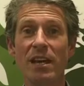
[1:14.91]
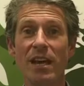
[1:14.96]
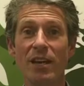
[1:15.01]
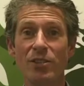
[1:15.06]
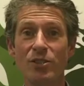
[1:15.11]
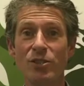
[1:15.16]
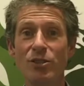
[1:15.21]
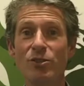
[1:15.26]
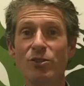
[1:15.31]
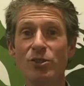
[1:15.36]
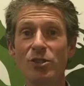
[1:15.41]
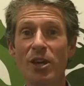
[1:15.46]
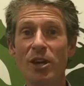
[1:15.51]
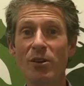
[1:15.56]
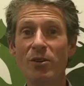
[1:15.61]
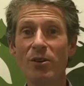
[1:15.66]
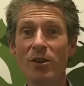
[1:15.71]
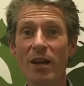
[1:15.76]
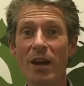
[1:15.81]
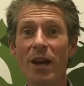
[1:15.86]
and do
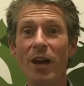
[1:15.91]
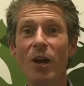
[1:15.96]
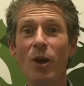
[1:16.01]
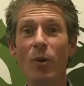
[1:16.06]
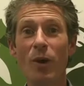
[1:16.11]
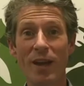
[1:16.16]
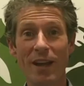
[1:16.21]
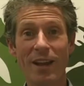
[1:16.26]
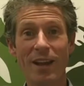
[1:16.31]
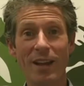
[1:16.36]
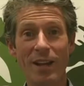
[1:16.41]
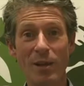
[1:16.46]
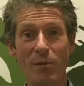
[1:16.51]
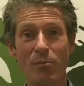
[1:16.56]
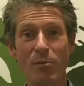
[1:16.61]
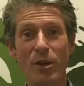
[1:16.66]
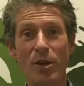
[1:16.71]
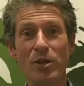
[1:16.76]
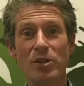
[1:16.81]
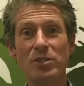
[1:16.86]
so quickly,
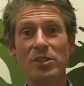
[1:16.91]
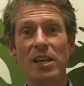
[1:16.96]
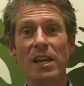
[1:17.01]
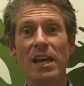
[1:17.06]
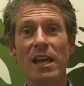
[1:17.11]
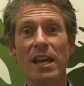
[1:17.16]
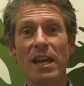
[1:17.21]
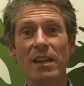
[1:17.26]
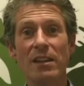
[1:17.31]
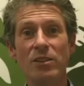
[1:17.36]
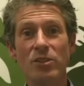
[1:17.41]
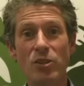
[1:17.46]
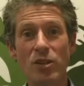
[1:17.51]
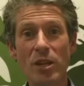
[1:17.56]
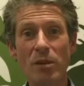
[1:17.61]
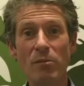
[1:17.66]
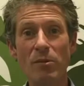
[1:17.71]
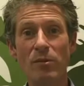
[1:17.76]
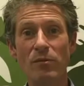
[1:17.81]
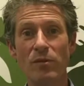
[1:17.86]
because
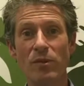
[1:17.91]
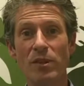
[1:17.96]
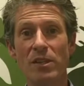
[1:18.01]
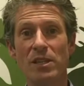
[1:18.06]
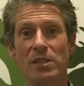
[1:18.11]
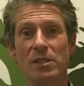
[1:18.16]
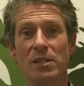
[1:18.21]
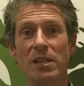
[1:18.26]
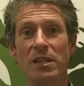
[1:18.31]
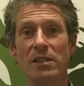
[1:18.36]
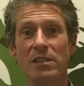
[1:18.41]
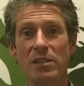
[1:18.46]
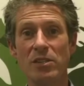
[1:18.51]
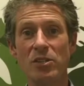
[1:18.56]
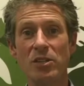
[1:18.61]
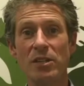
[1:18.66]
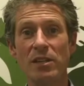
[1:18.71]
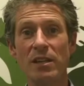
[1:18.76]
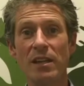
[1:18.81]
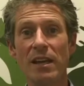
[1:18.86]
treatment for this
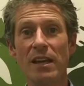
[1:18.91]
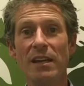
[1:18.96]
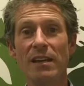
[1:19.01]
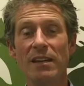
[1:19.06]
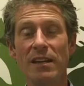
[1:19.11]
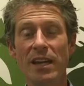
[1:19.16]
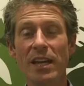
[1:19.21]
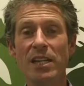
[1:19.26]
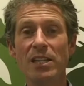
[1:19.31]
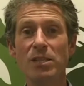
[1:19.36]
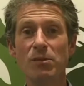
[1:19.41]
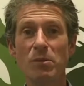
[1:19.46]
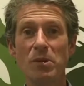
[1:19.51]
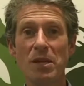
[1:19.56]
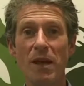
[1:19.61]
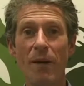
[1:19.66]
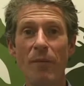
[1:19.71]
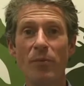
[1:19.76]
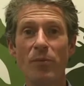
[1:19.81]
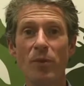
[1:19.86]
condition needs to be
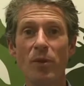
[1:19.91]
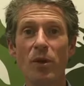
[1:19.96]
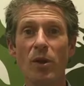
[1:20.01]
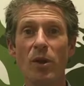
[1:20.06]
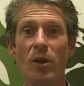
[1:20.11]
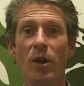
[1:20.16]
done